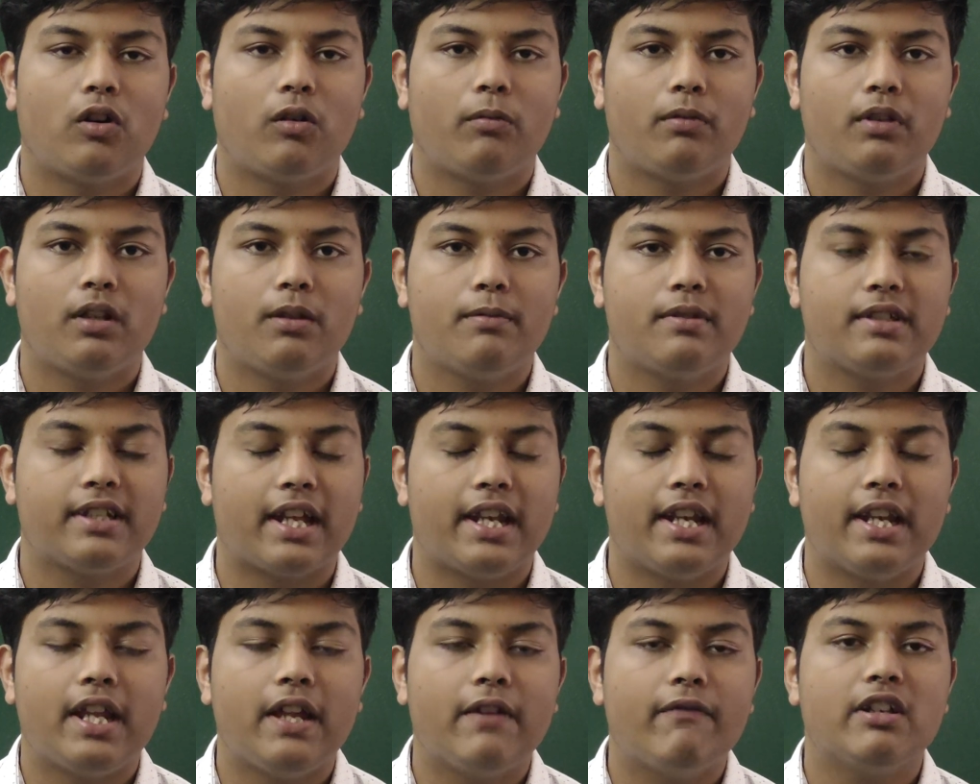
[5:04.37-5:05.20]
problems
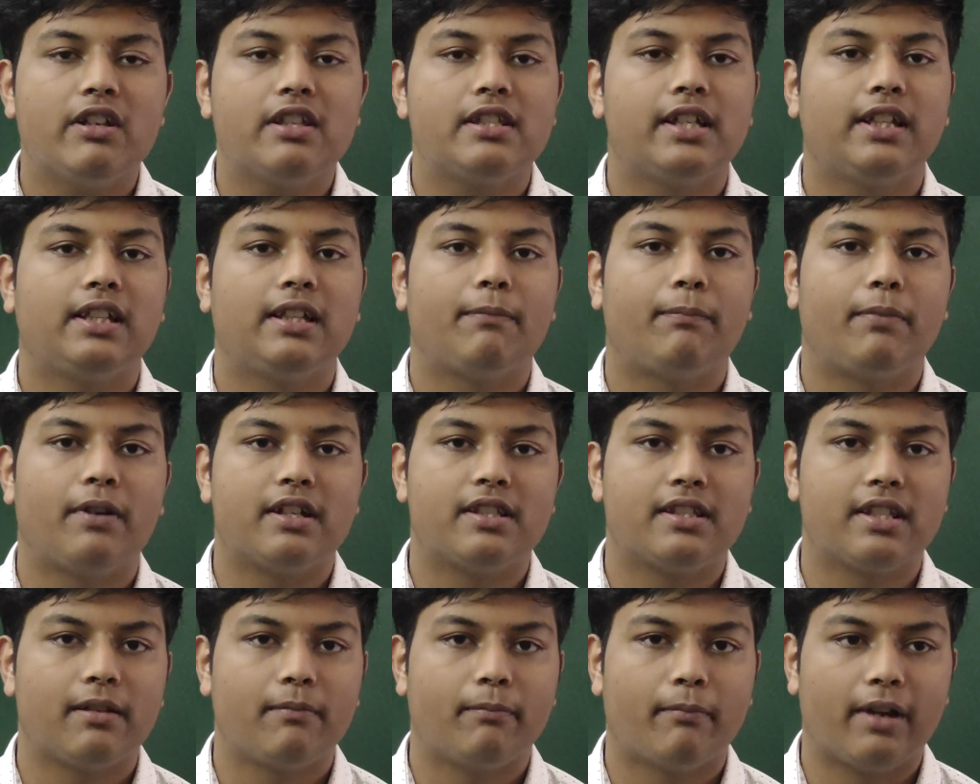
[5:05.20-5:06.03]
can never set a
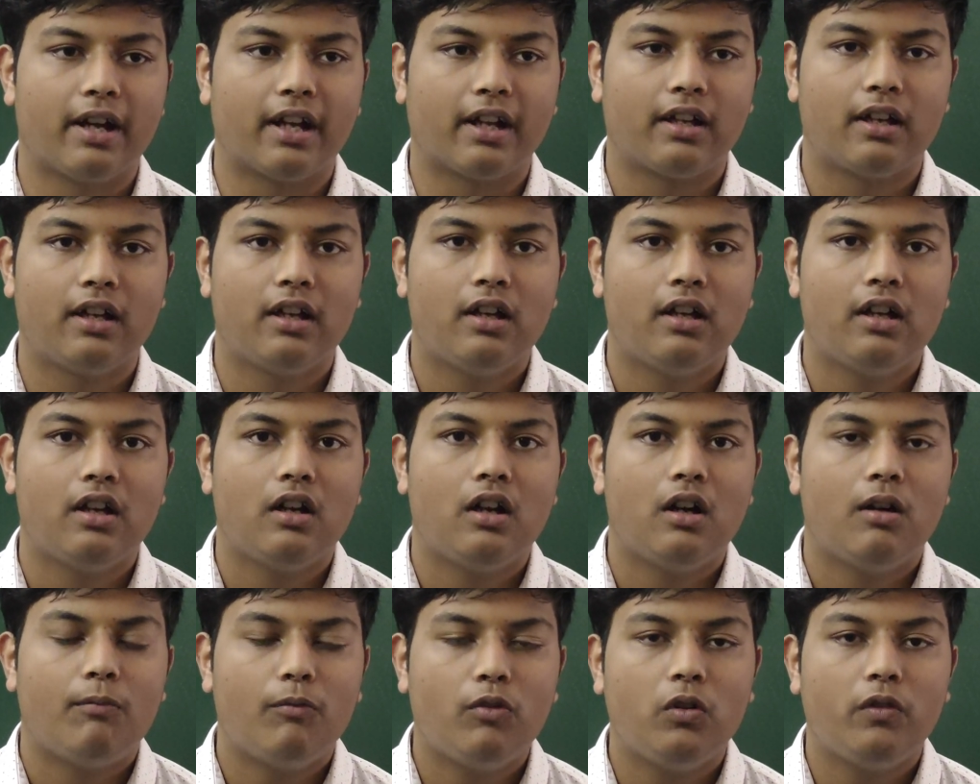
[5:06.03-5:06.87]
person back.
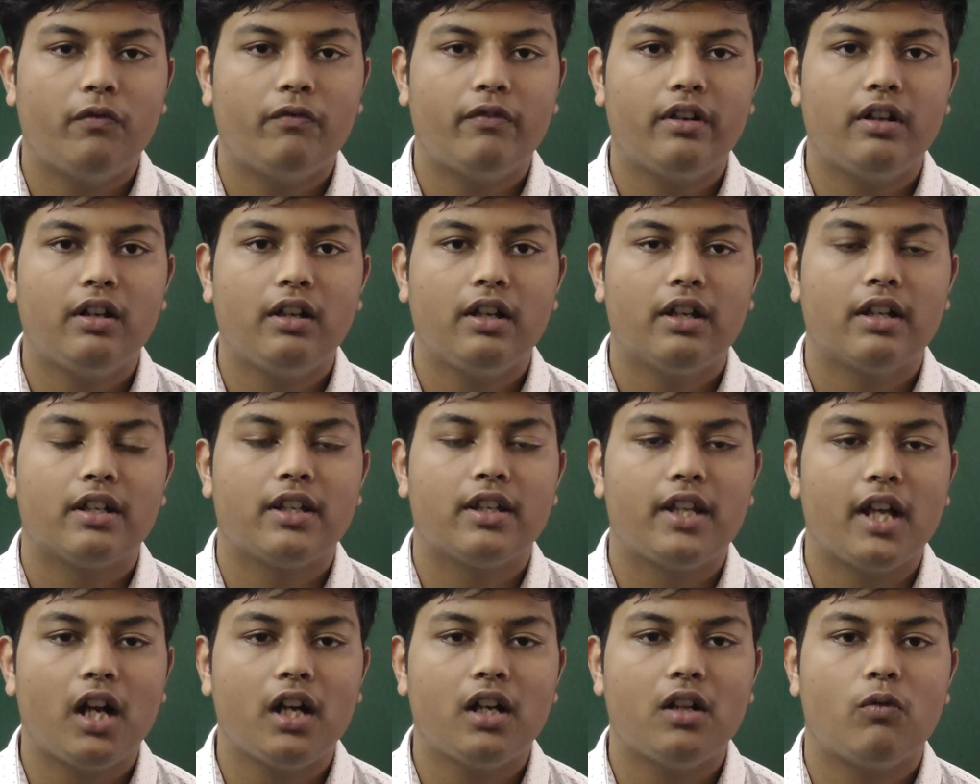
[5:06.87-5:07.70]
Moreover,
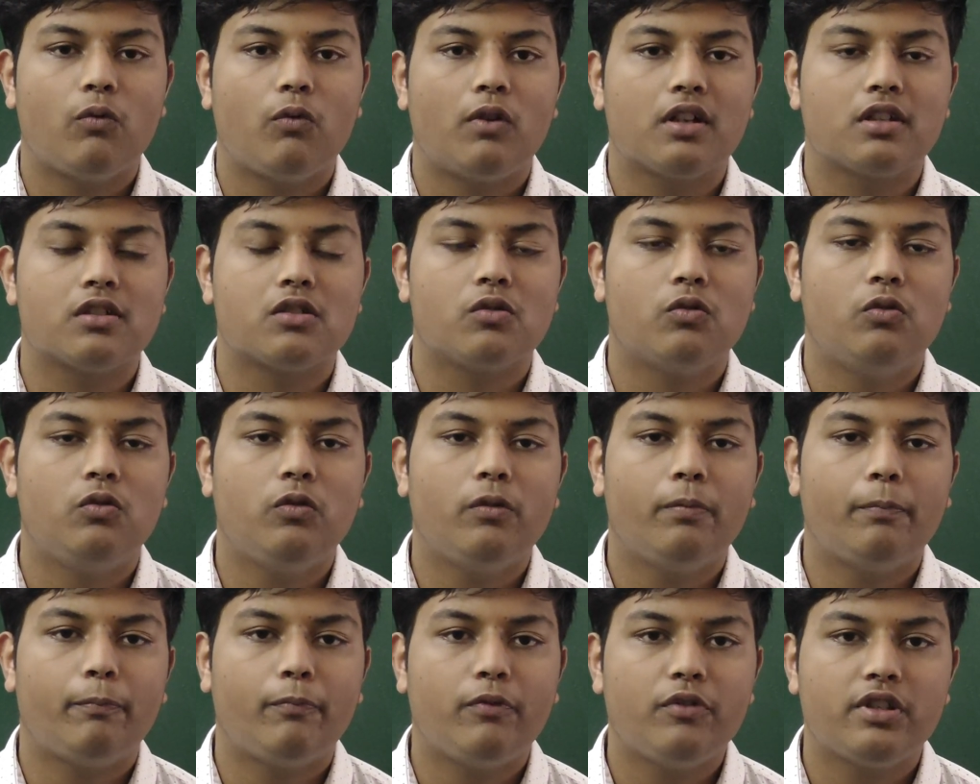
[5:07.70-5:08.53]
they are the ones
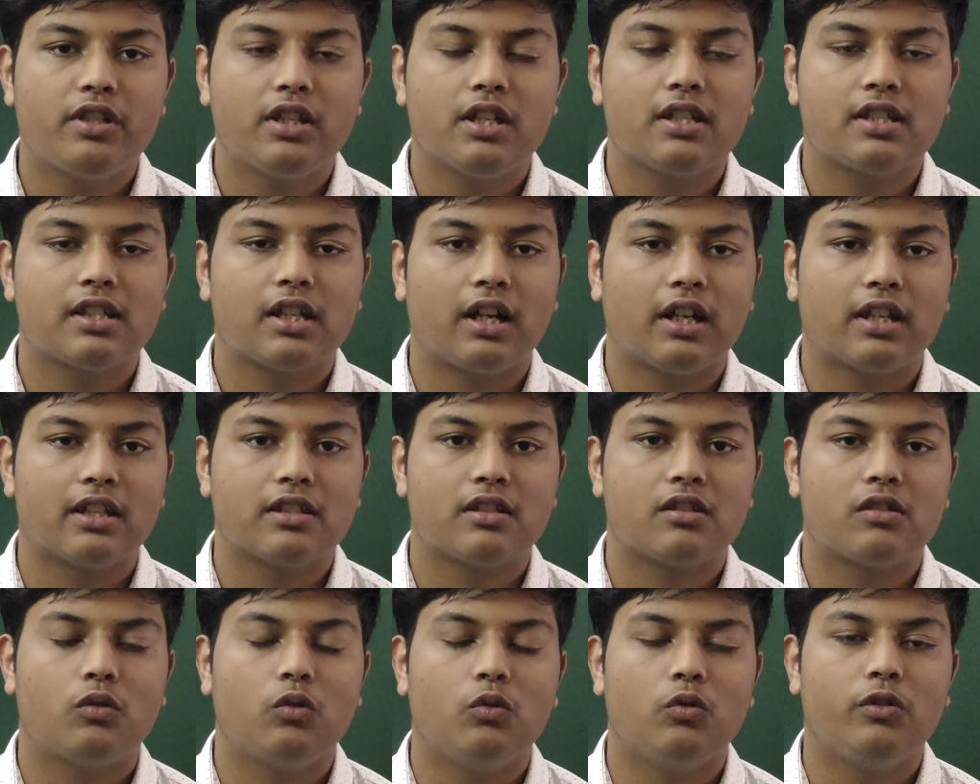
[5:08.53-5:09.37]
who pushes
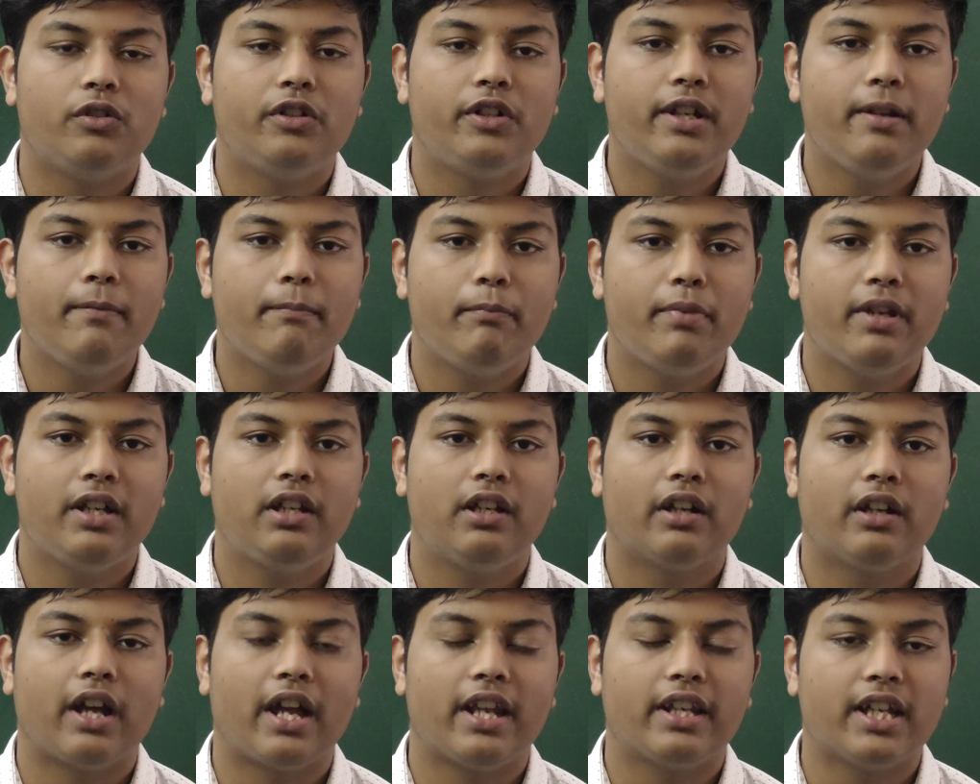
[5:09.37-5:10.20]
us to dream
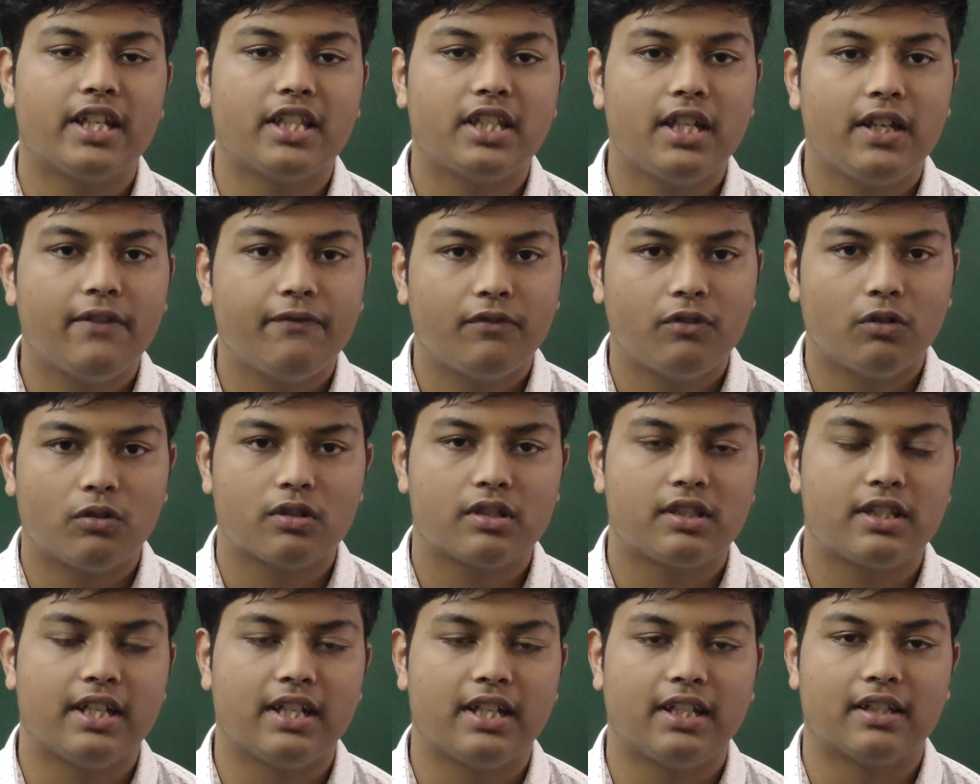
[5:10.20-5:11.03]
bigger and achieve
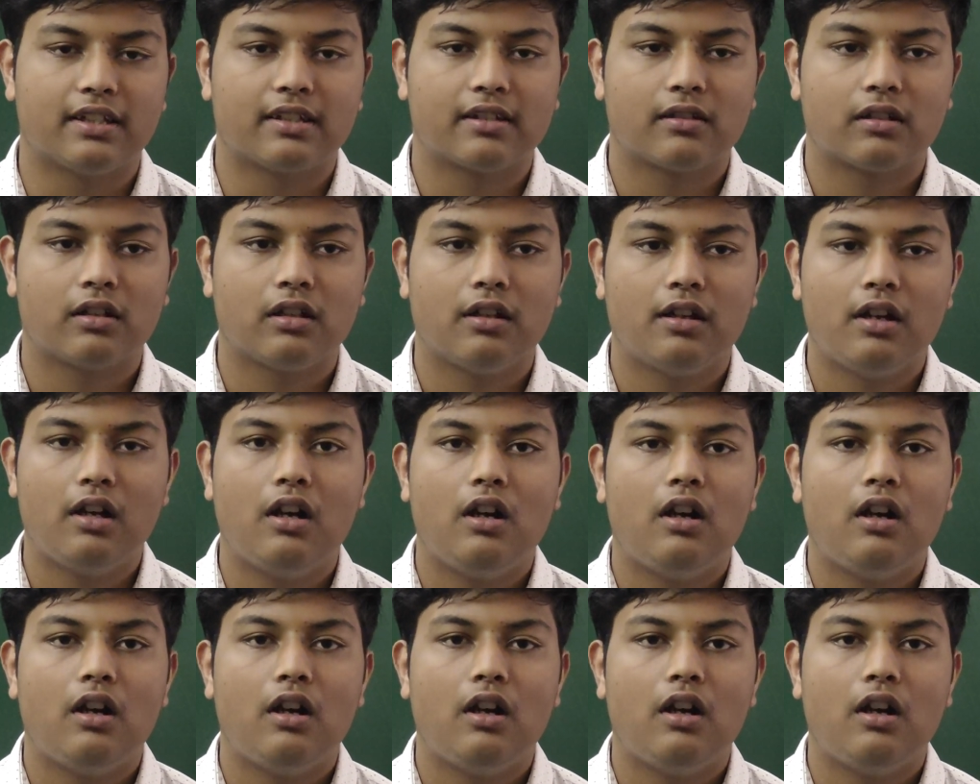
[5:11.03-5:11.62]
those things.